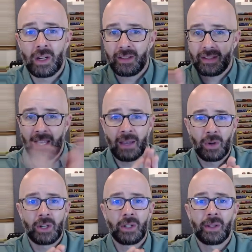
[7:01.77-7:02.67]
saying
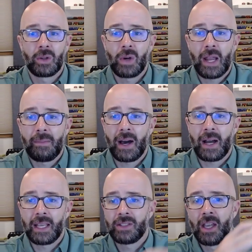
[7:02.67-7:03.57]
we're dealing with gray
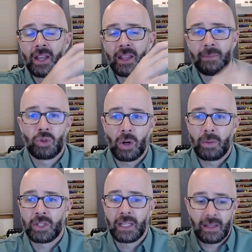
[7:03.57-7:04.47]
bodies. The
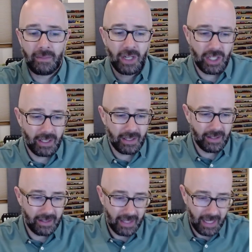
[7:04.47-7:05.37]
absorption and the emission is
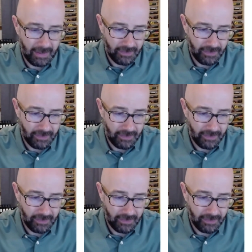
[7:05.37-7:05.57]
the same.